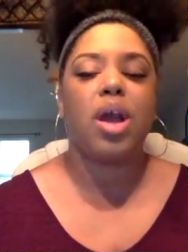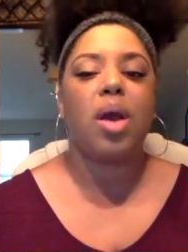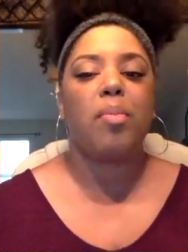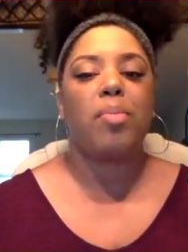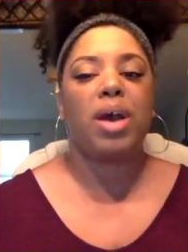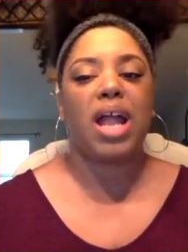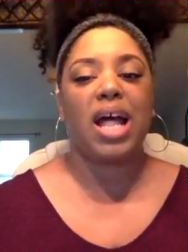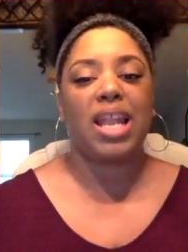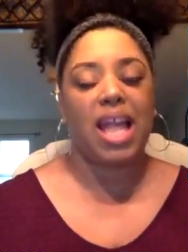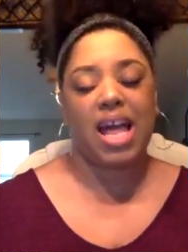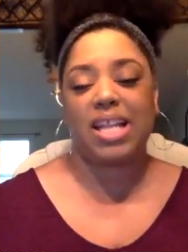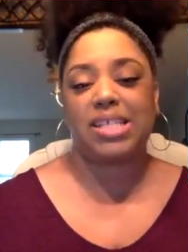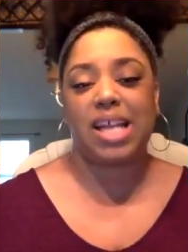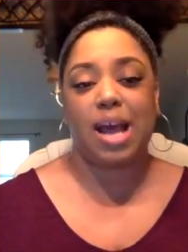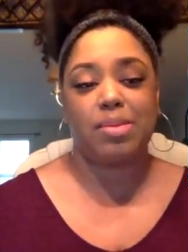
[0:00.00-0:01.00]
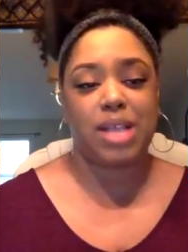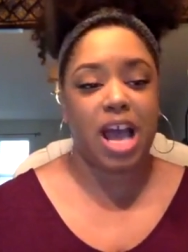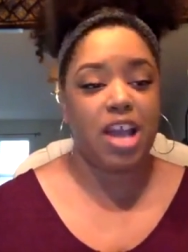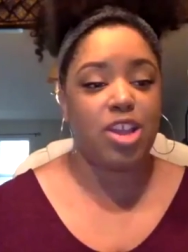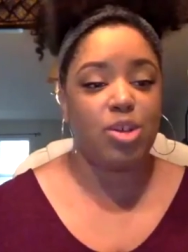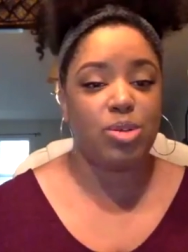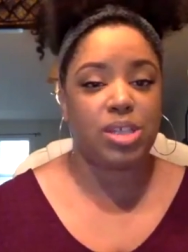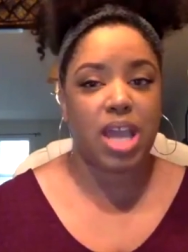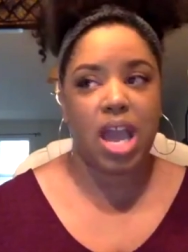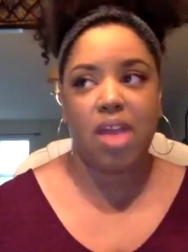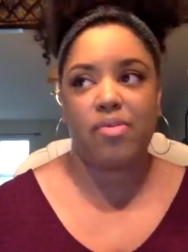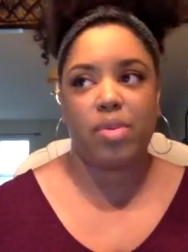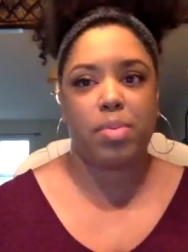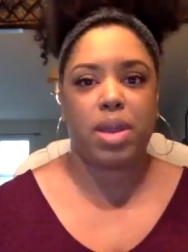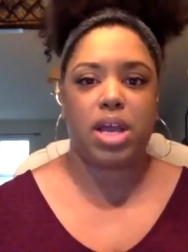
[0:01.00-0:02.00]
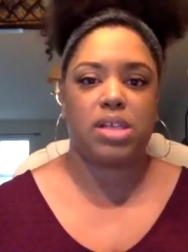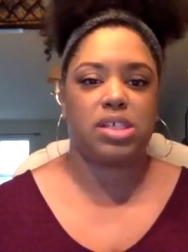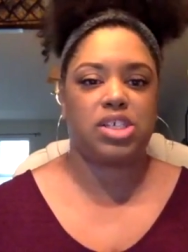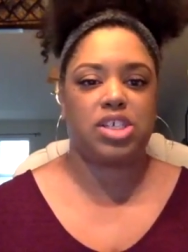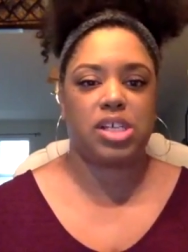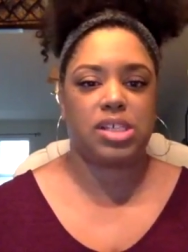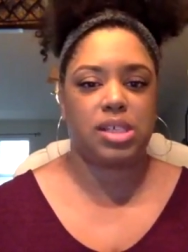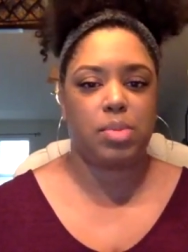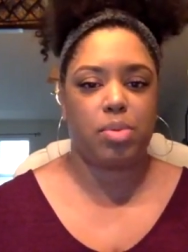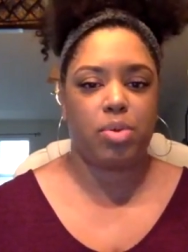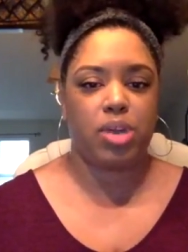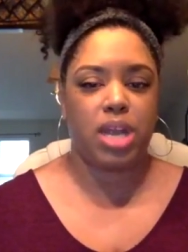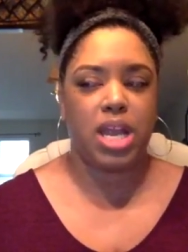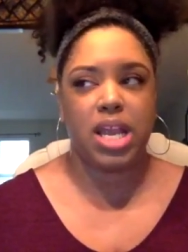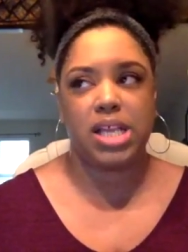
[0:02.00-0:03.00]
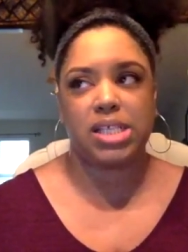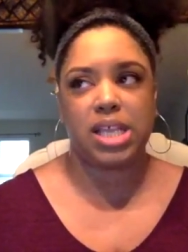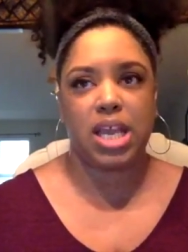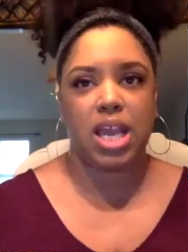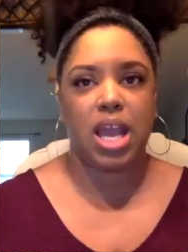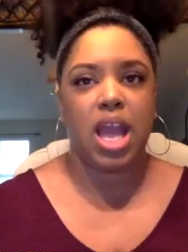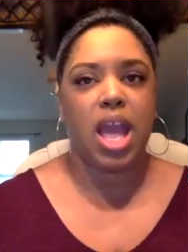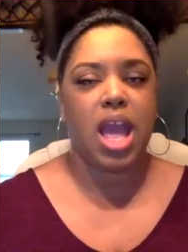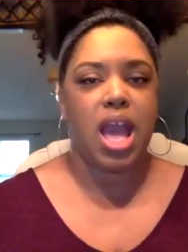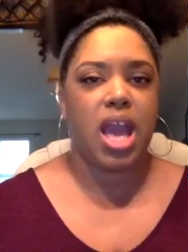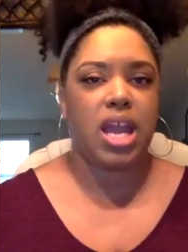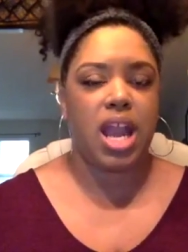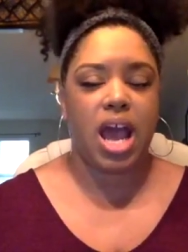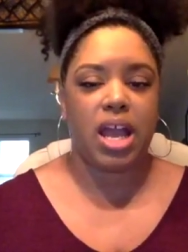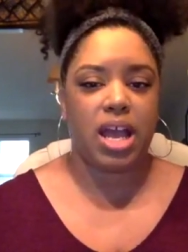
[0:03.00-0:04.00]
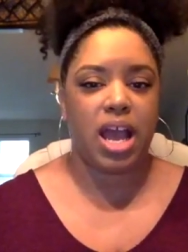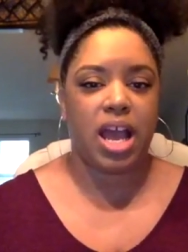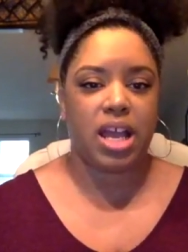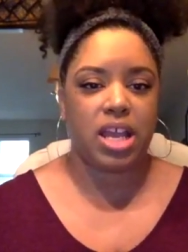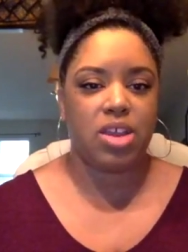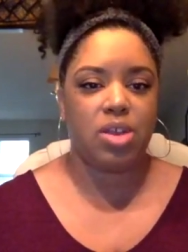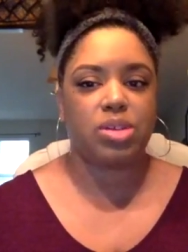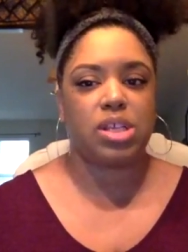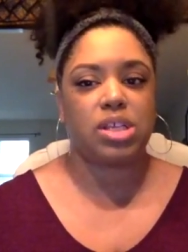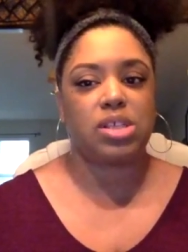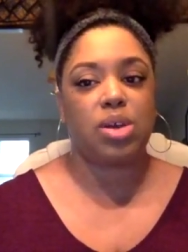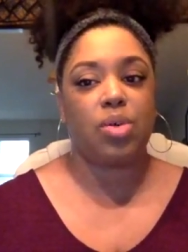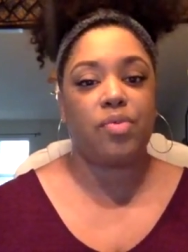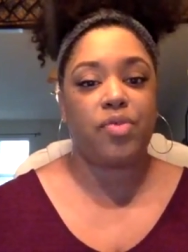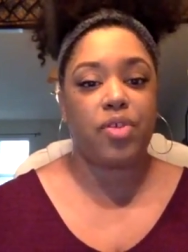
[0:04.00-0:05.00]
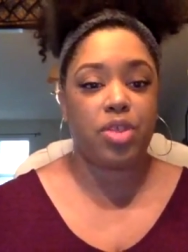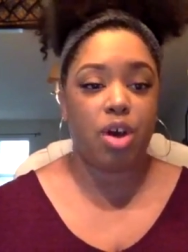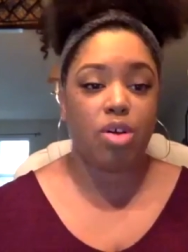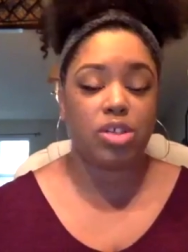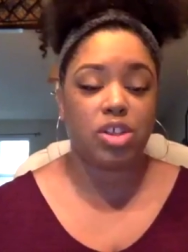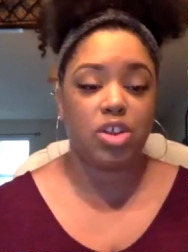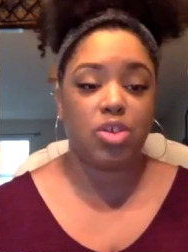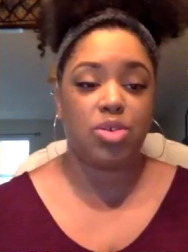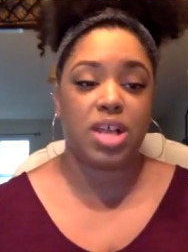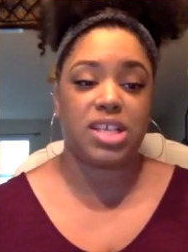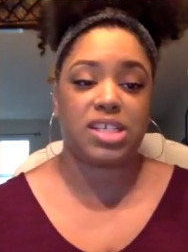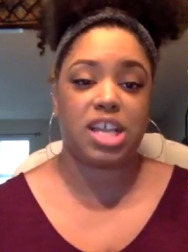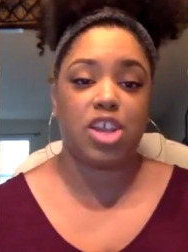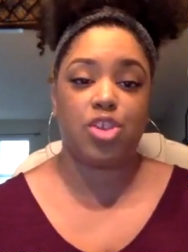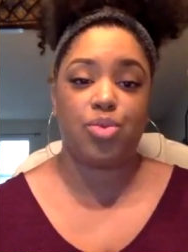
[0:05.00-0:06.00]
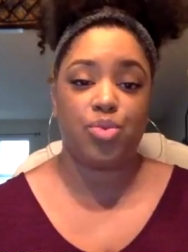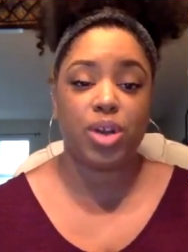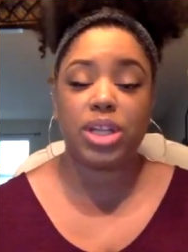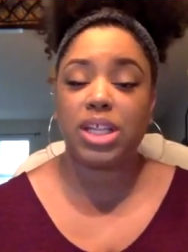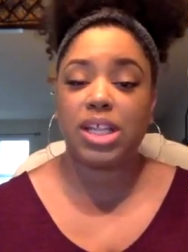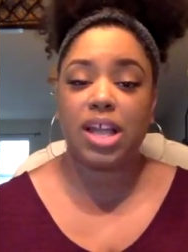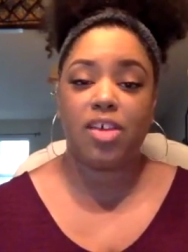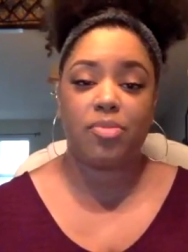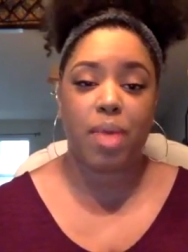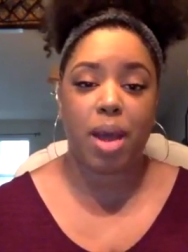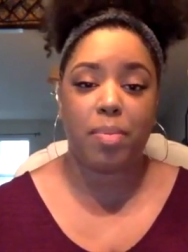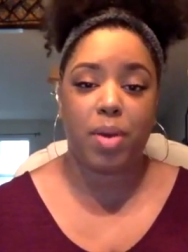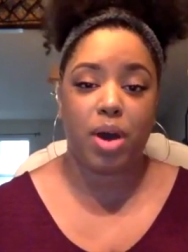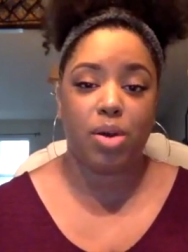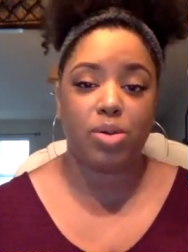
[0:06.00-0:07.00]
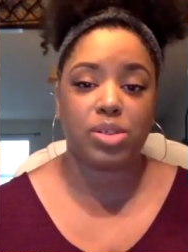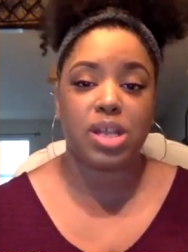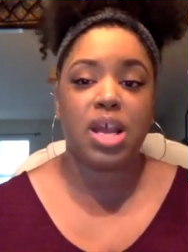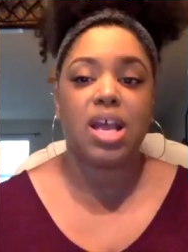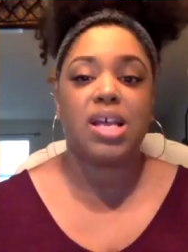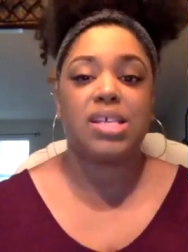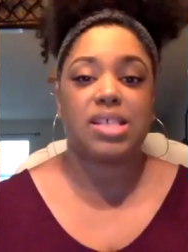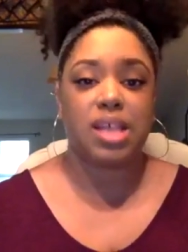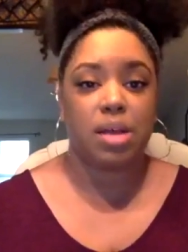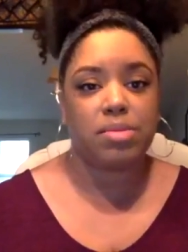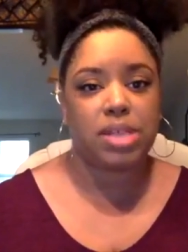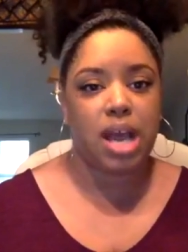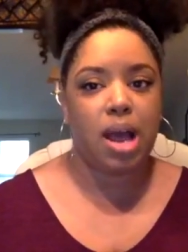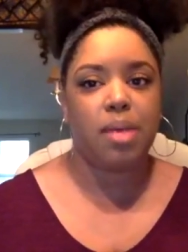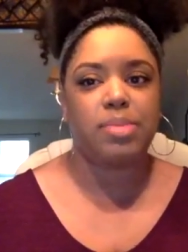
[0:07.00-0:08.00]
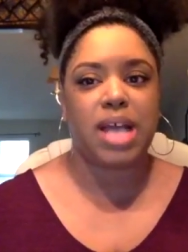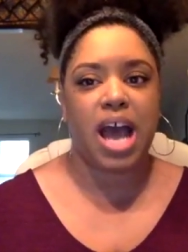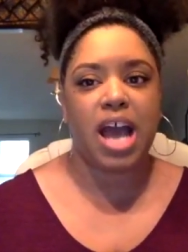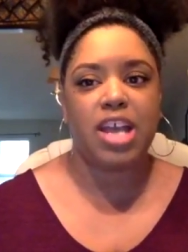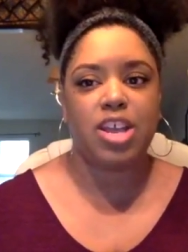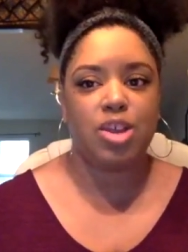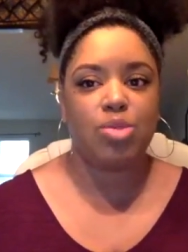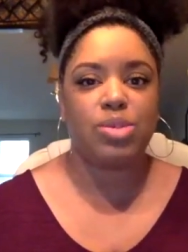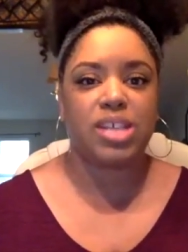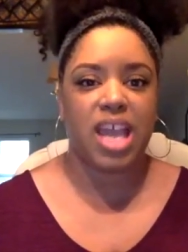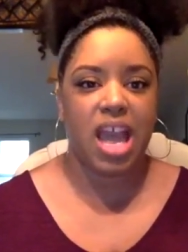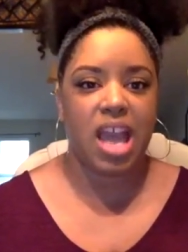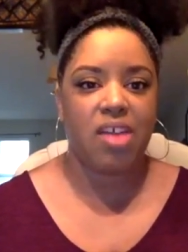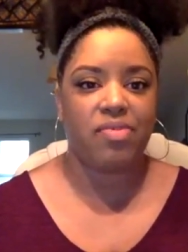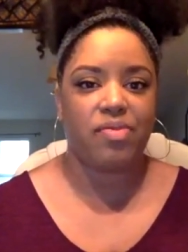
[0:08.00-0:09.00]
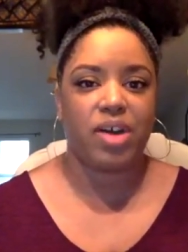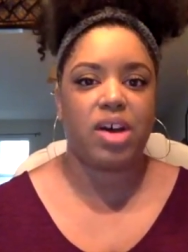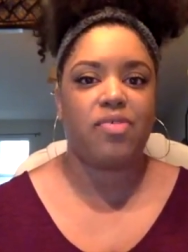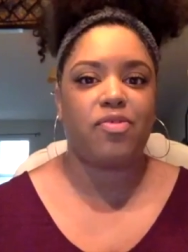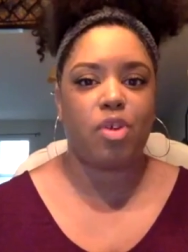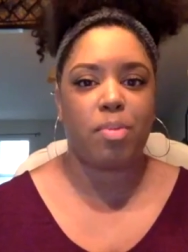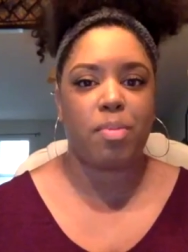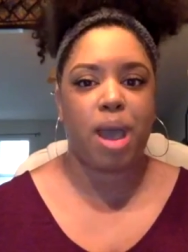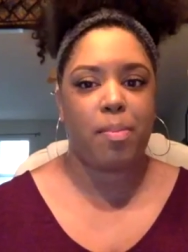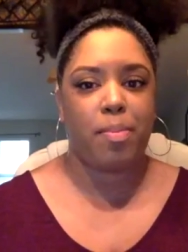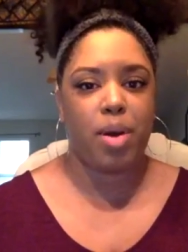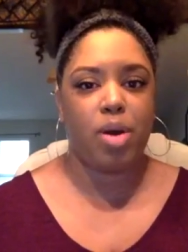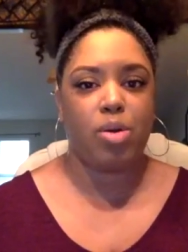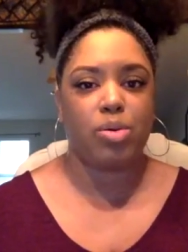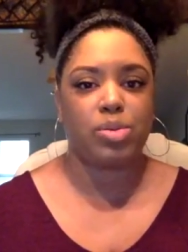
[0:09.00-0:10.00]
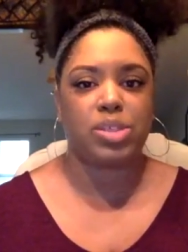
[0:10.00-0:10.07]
But a lot of times I use Canva because it's just simple and easy, and I can use it. So for those of you that say you really love my posts, sometimes I use Canva for my posts.